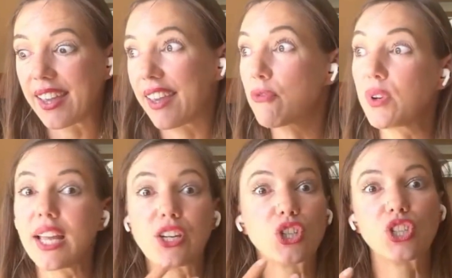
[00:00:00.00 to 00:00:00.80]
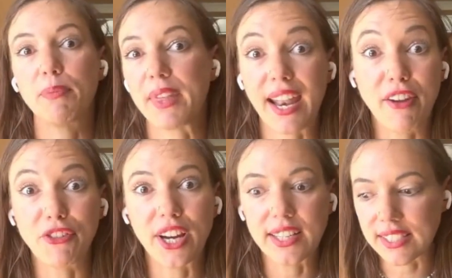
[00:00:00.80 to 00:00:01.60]
relationship that ever
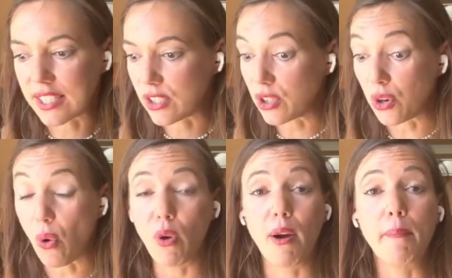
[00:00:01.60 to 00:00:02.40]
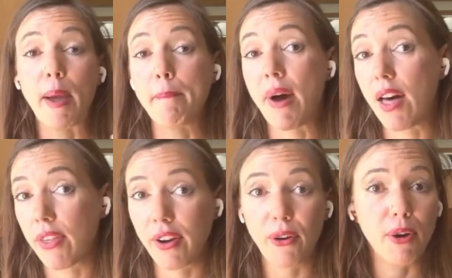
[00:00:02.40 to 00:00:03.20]
existed, or my
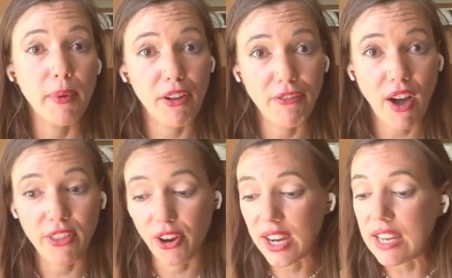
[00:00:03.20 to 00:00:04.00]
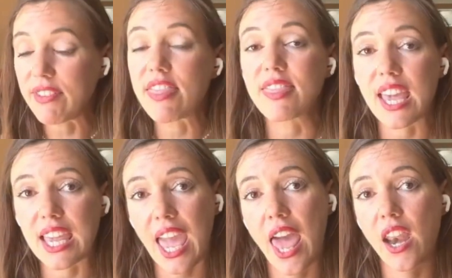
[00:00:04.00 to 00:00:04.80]
mother or my father, even they
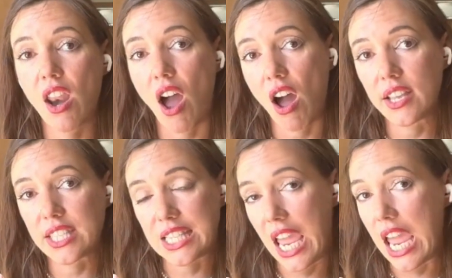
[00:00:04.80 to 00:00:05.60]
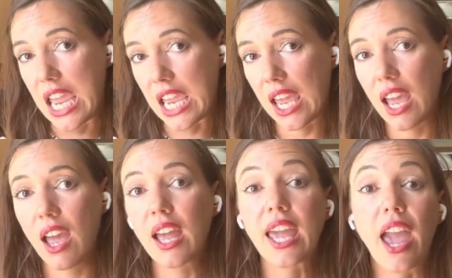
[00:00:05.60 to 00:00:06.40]
cannot take
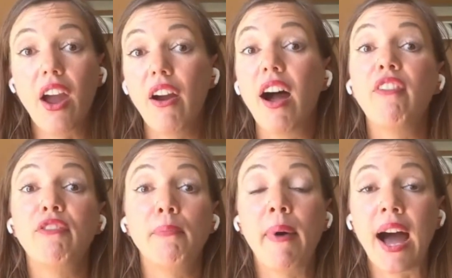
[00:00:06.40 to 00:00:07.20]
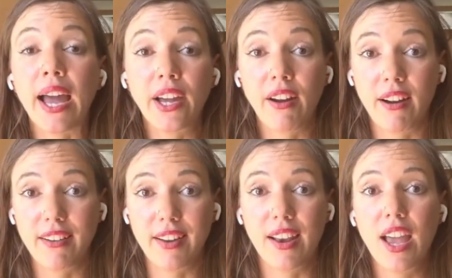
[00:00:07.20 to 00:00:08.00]
care of my
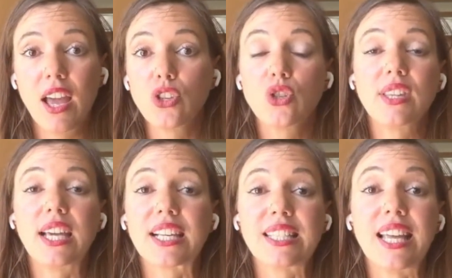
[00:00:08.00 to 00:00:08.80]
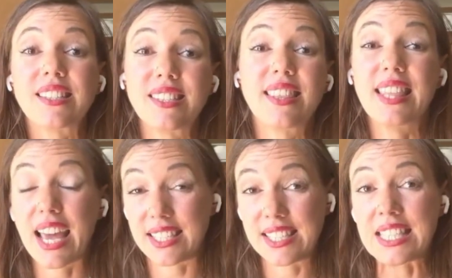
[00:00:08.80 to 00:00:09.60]
garden to the extent
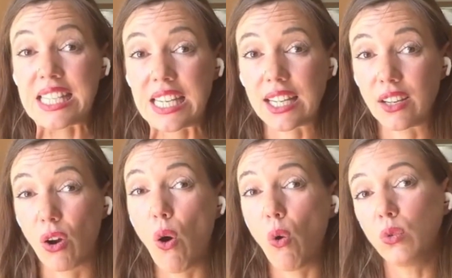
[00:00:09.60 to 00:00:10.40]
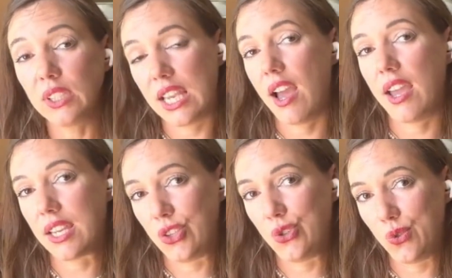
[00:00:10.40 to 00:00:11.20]
that's needed. Only I
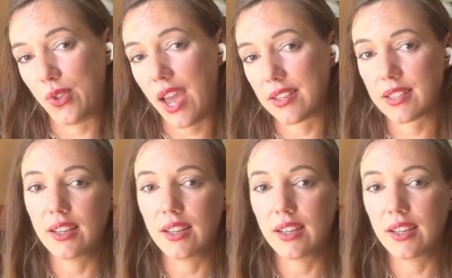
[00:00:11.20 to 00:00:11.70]
can do that.